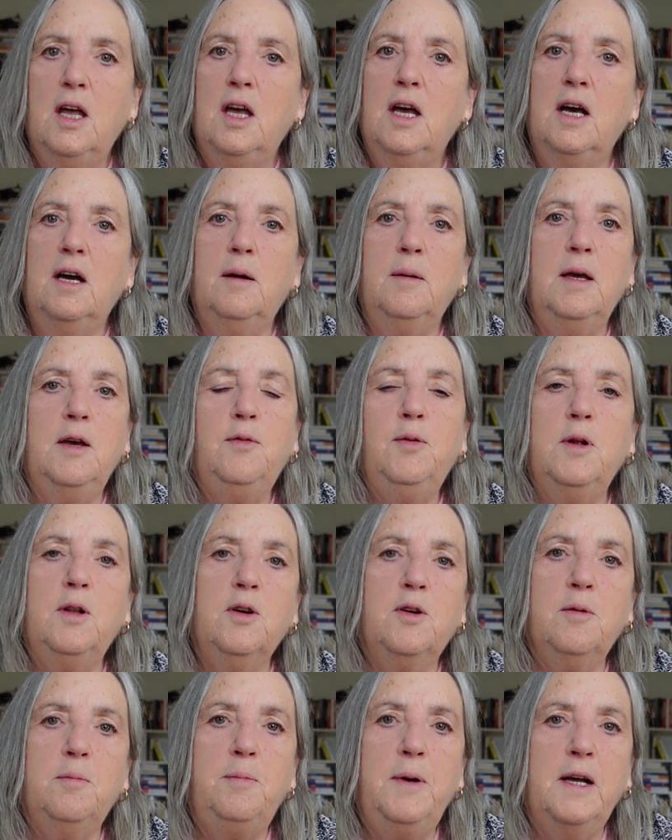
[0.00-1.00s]
If we
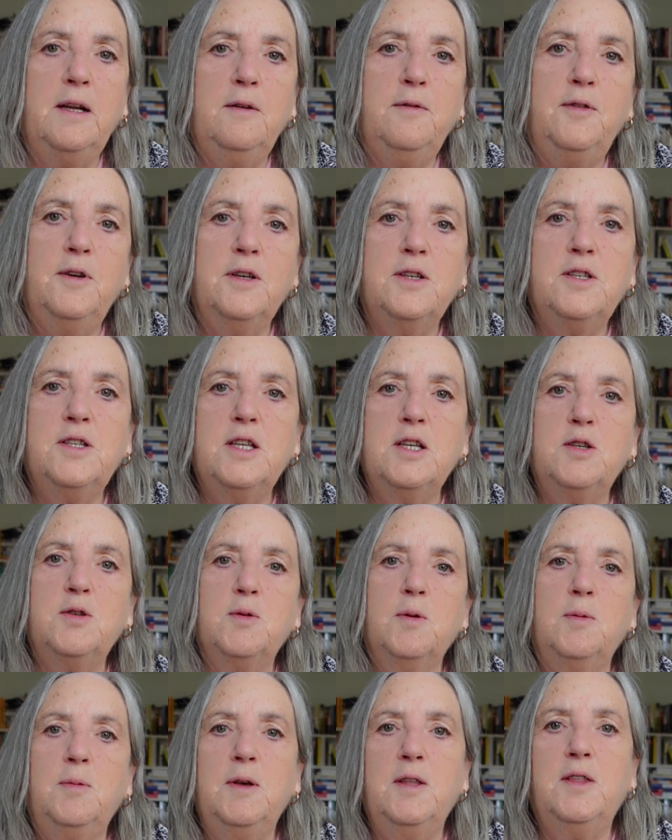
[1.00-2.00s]
look at benefits, this
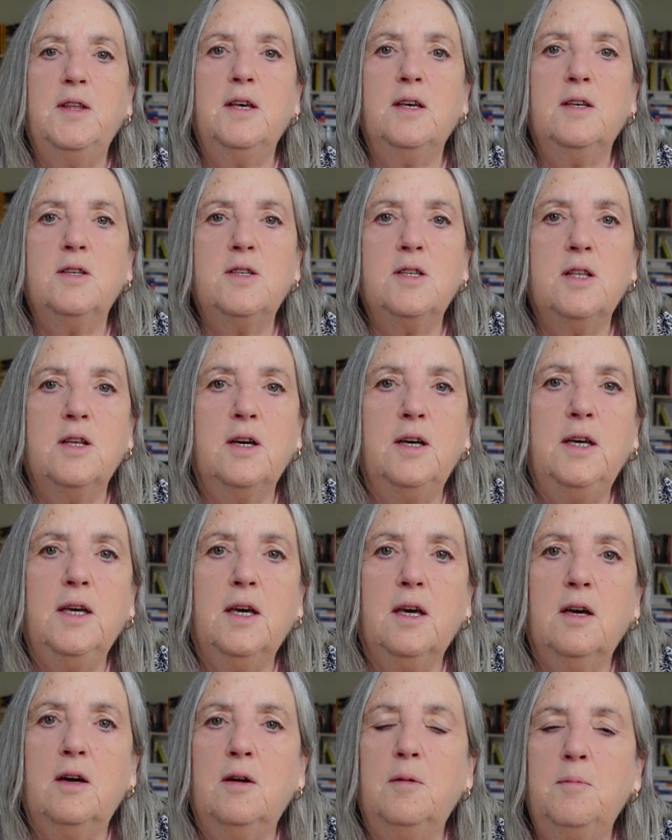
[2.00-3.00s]
will be things
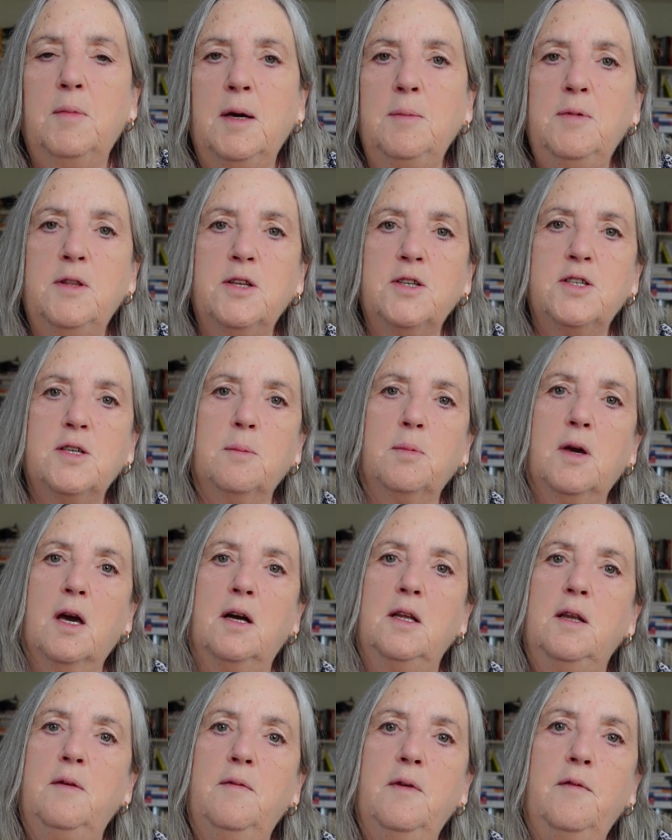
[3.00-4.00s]
like maybe there's some
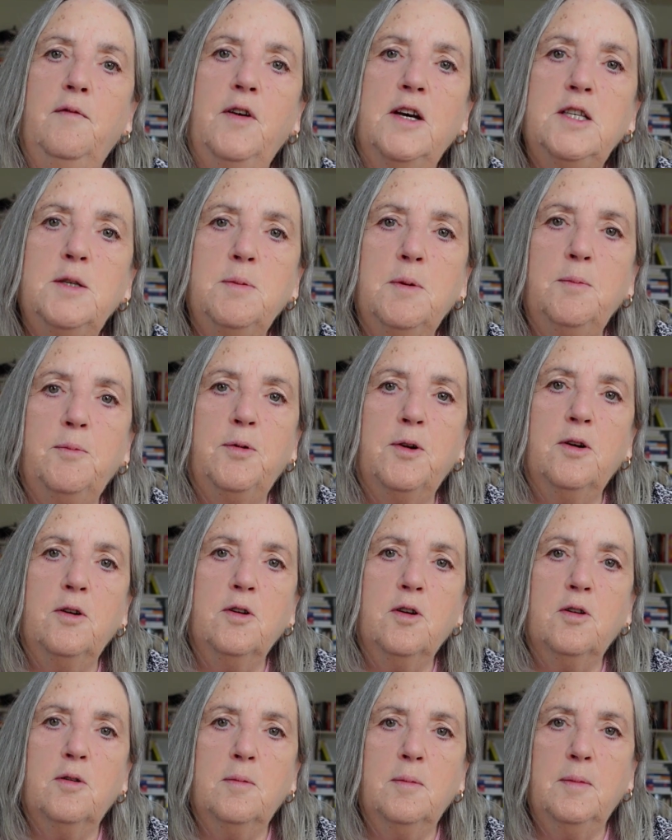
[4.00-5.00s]
kind of investment
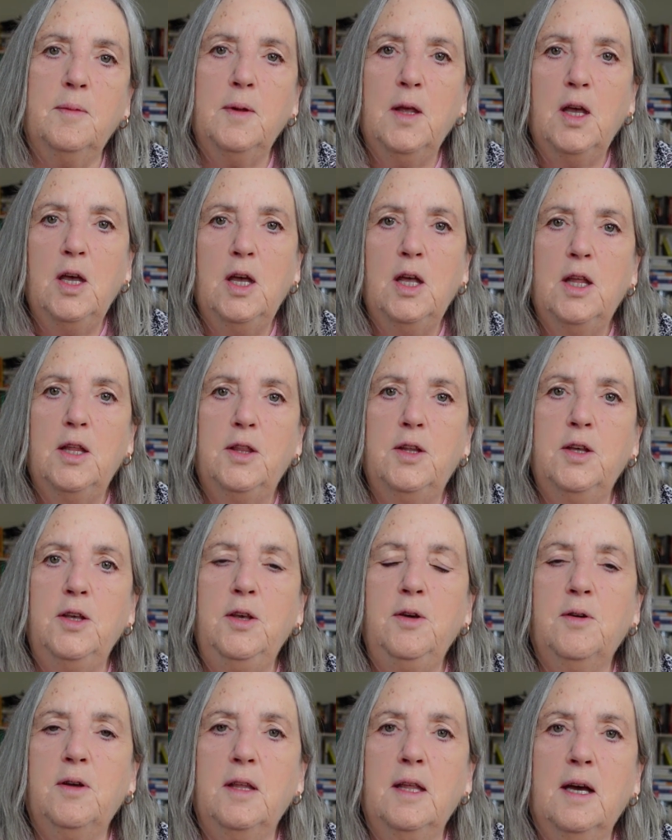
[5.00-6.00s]
program that
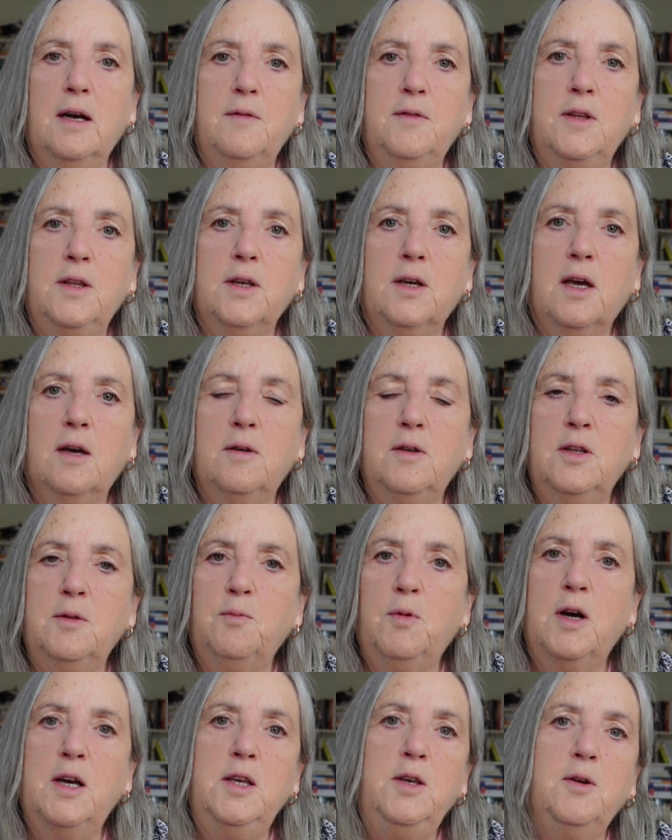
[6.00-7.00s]
you can have
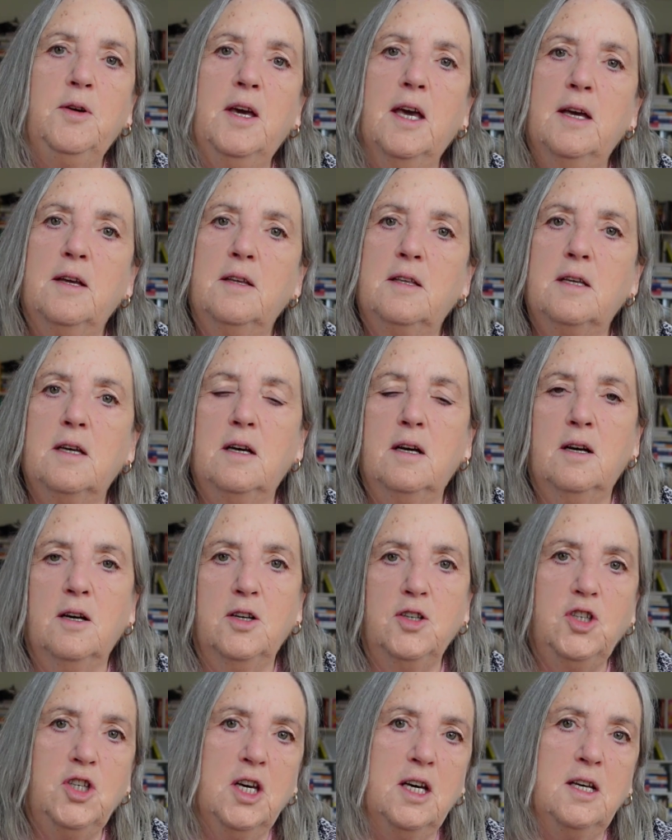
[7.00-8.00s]
where you get
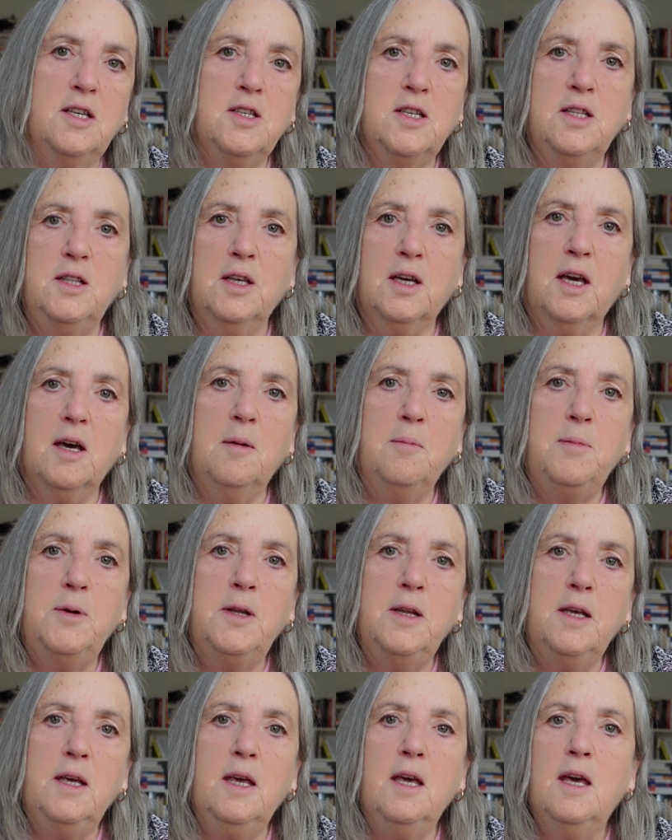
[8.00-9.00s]
shares in the
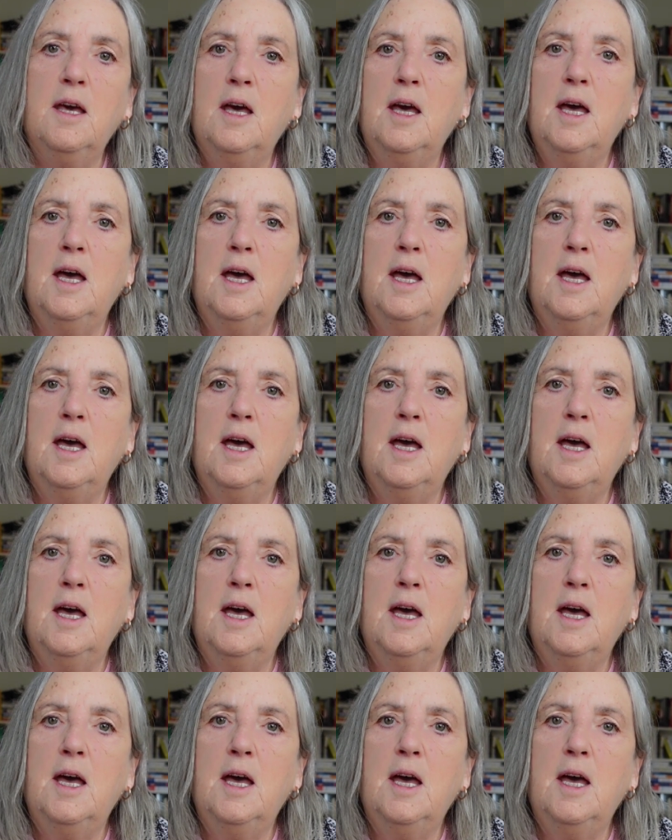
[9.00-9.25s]
company.